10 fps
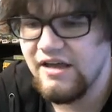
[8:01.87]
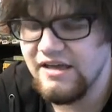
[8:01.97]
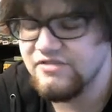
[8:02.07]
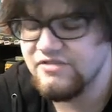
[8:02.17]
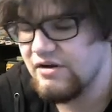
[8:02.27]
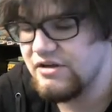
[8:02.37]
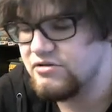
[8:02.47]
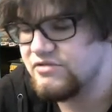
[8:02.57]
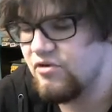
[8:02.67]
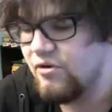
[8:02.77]
is very
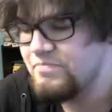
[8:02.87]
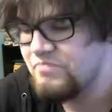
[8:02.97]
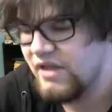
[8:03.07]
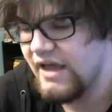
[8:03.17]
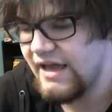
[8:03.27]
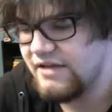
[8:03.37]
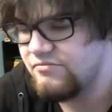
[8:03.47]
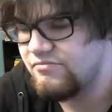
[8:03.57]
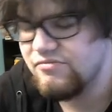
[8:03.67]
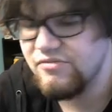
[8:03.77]
useful,
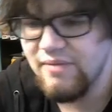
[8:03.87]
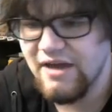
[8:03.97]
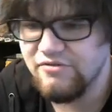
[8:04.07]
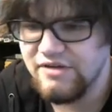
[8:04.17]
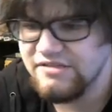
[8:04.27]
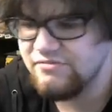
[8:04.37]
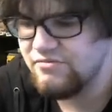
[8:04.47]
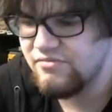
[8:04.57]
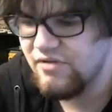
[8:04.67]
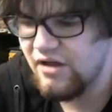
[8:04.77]
and the main
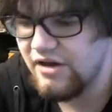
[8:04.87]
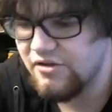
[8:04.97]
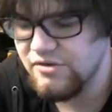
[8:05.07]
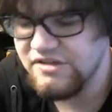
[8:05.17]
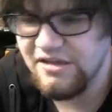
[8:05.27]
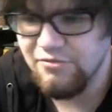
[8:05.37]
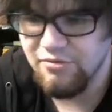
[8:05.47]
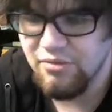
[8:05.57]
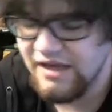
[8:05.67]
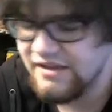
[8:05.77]
reason, another reason that
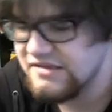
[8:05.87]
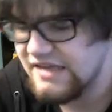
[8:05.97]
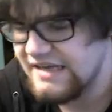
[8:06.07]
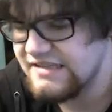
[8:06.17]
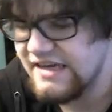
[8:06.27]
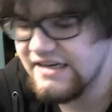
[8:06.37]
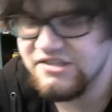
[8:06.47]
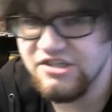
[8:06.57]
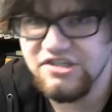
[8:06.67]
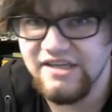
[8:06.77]
we're playing this, like I said,
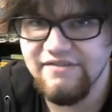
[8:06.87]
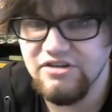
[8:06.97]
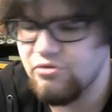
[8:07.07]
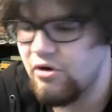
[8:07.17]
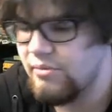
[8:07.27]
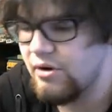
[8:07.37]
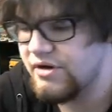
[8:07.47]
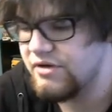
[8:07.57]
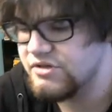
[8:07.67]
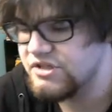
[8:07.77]
is just to give it to our
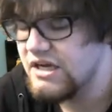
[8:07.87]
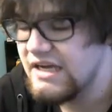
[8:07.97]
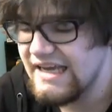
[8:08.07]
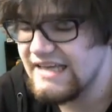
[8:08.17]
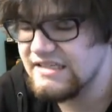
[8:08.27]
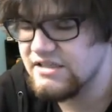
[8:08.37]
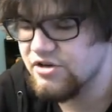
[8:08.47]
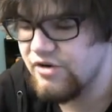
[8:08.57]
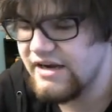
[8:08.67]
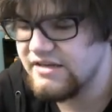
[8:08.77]
opponent, which isn't the
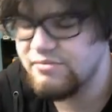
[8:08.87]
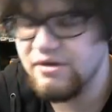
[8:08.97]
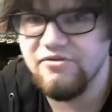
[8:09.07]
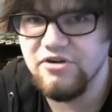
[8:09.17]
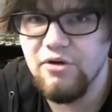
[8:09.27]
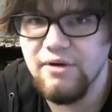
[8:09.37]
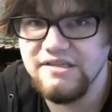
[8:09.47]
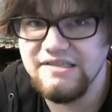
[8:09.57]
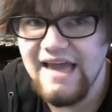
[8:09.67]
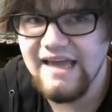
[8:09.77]
greatest, but if you're going
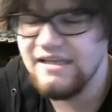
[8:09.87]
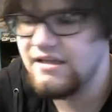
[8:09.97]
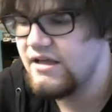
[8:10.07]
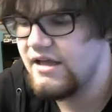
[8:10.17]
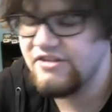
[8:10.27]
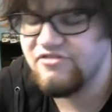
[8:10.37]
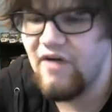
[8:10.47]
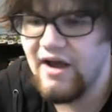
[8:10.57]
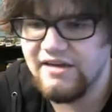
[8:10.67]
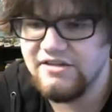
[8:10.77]
second, it's
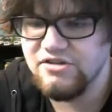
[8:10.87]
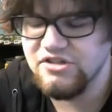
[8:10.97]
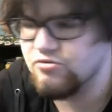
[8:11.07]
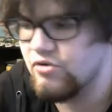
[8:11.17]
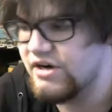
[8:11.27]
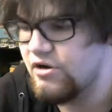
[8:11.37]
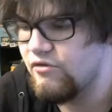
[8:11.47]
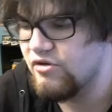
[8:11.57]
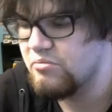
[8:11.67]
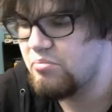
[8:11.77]
fine, because you can just run it
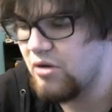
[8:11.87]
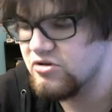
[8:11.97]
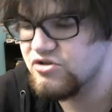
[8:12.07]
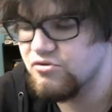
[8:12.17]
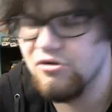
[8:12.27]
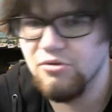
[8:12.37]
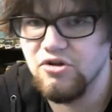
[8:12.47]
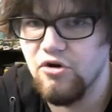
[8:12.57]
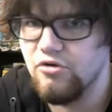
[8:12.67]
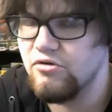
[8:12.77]
over and punch through it with
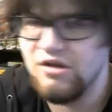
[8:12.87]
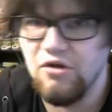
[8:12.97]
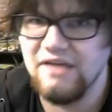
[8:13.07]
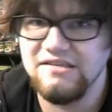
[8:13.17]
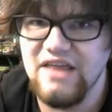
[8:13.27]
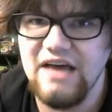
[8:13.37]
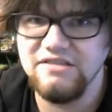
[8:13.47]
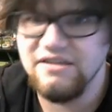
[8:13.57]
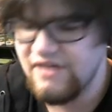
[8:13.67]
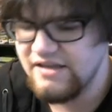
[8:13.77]
Nurgle. It only has
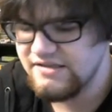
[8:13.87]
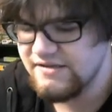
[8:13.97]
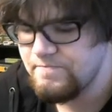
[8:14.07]
1000 defense.